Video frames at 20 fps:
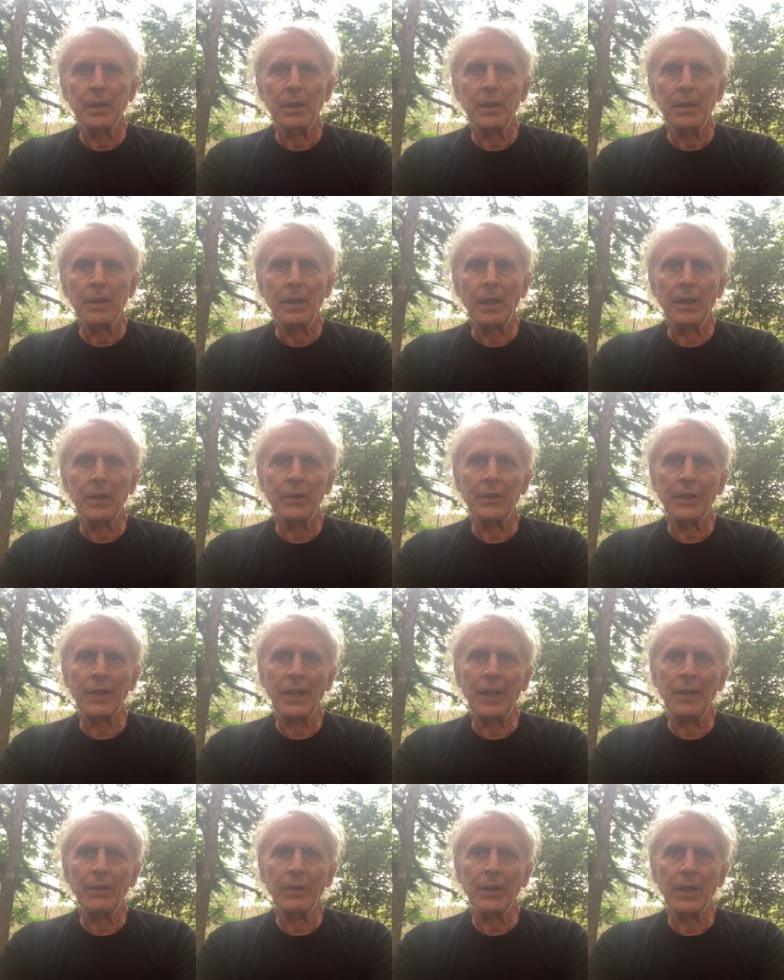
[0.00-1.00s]
that's
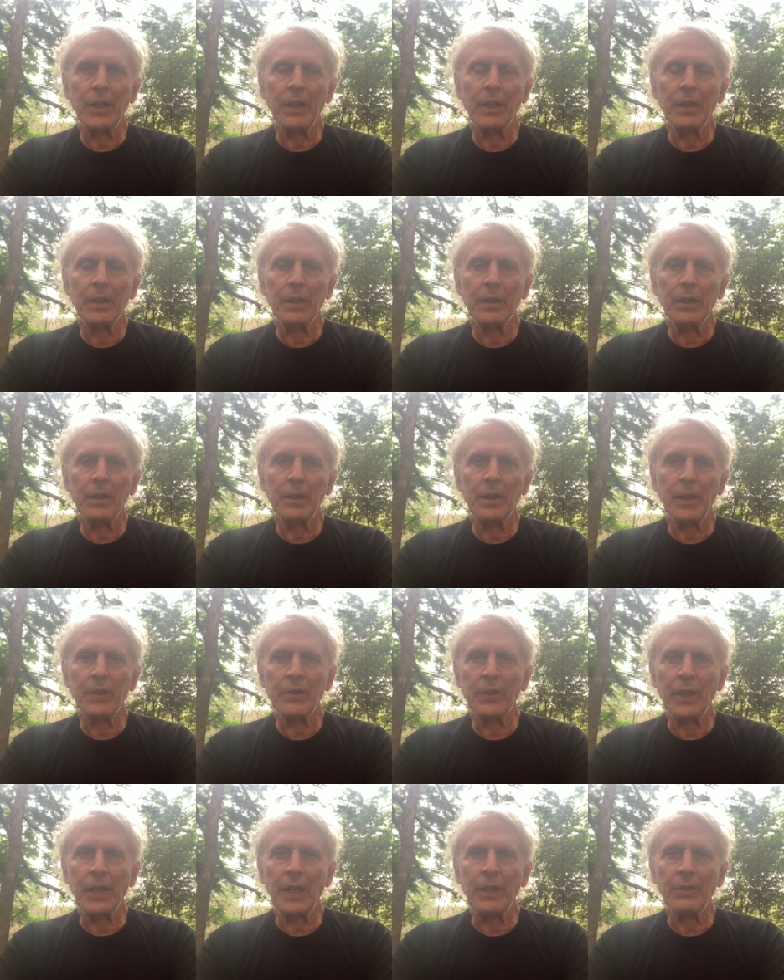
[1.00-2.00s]

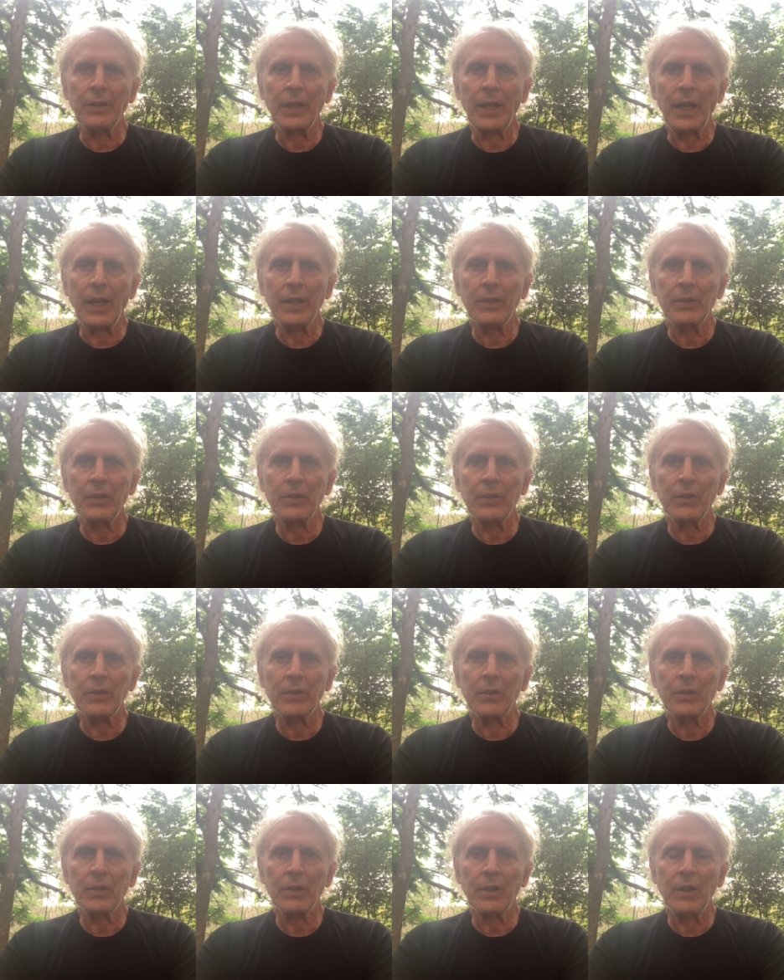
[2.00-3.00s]
allowing
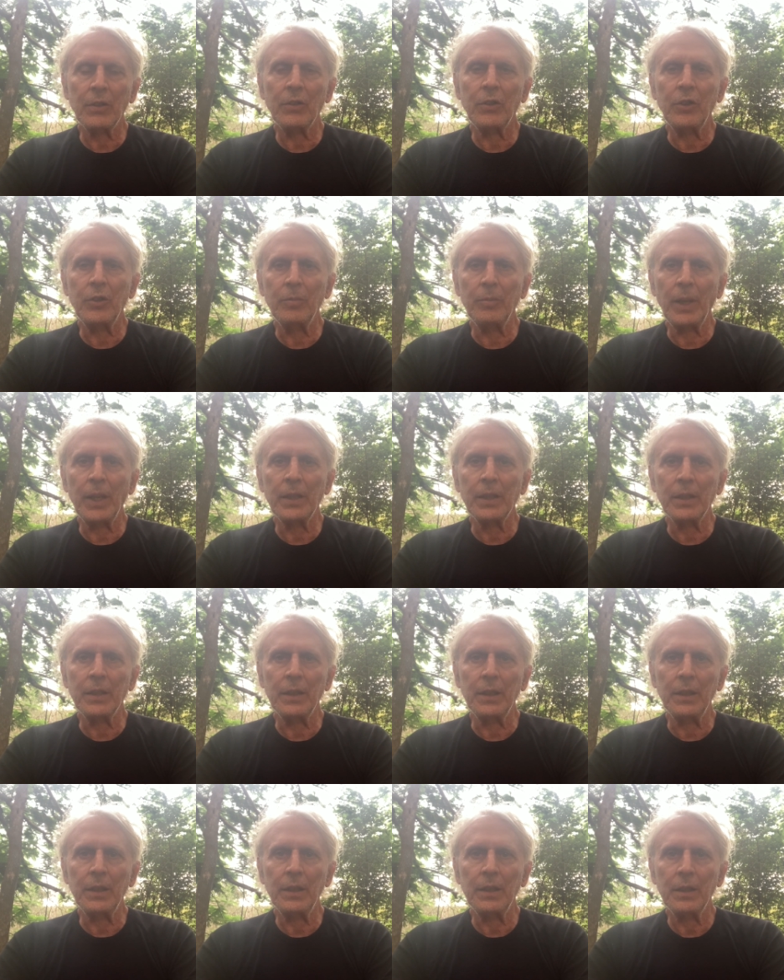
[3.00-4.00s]
us as
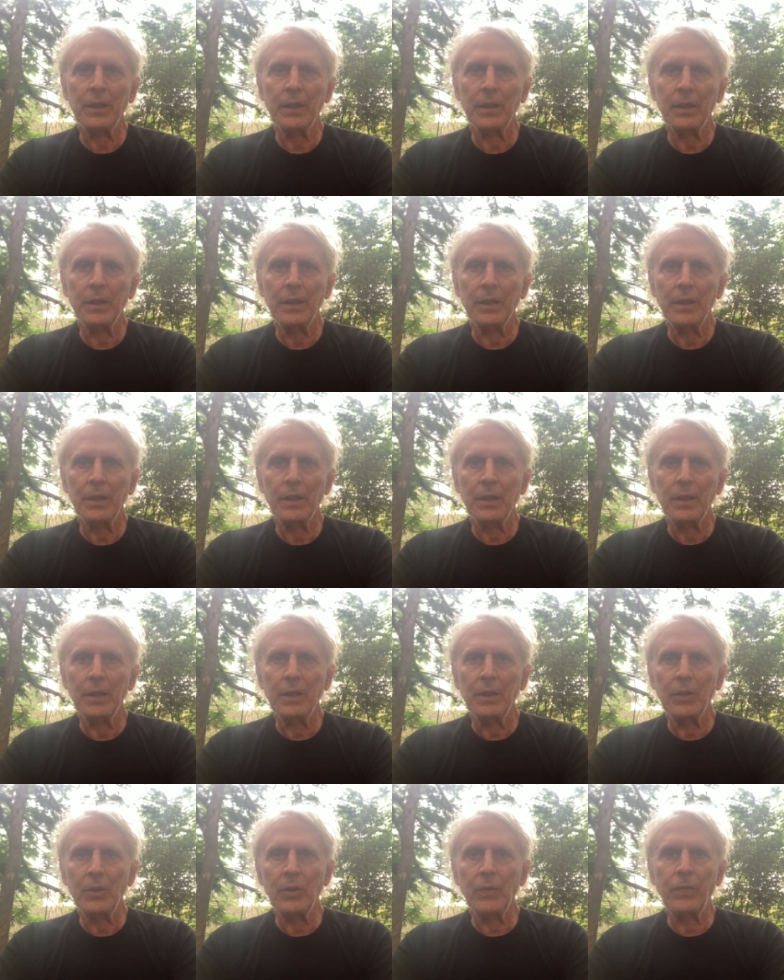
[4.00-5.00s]
humanity
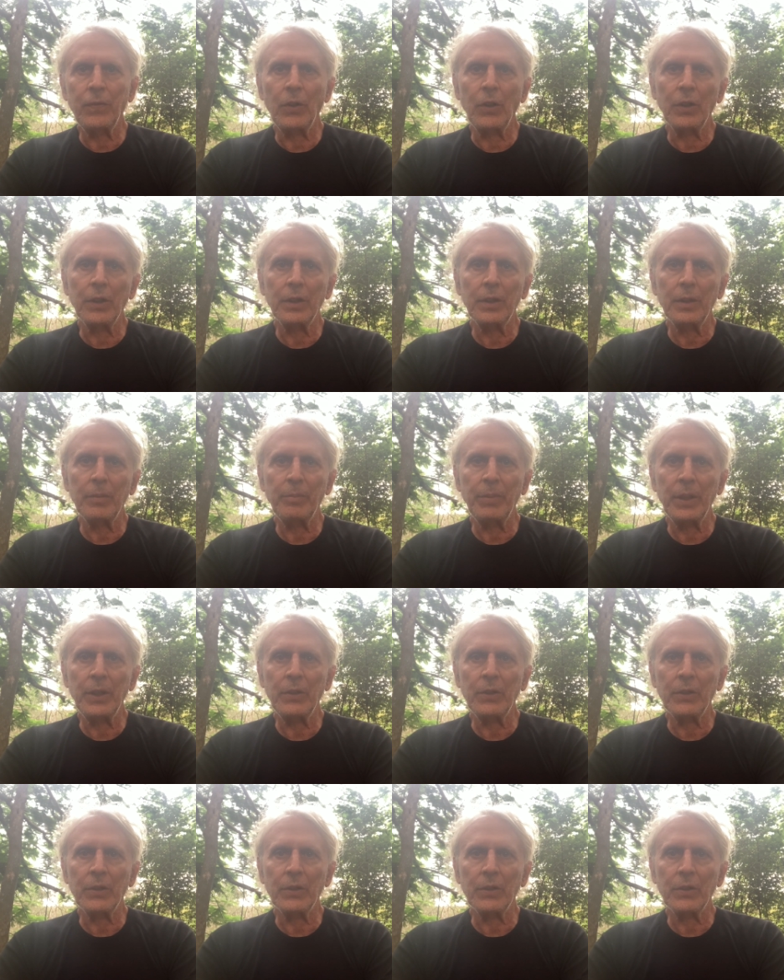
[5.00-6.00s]
to fall into
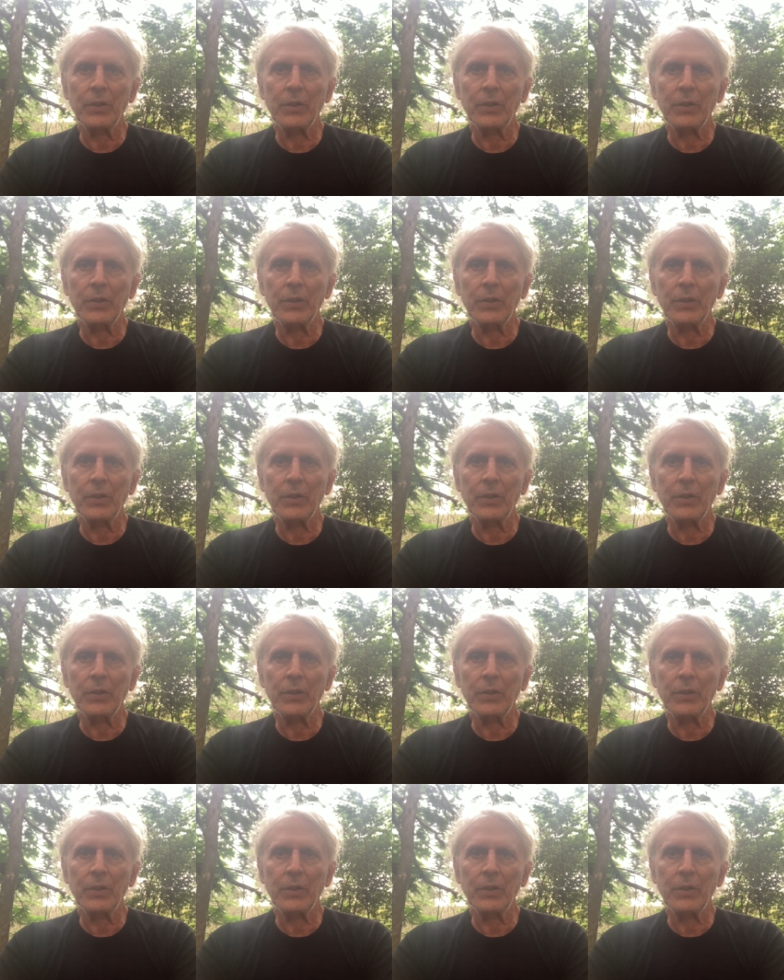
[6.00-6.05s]
pieces,